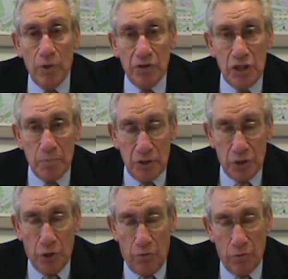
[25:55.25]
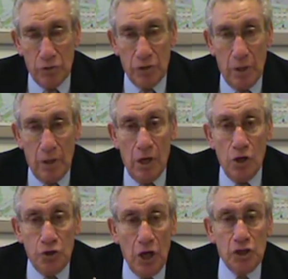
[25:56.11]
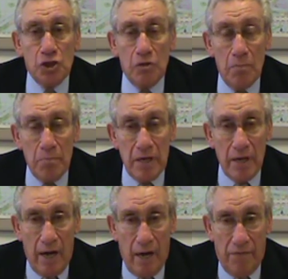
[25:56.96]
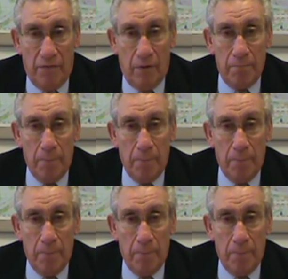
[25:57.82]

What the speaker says: with these materials. Just be careful.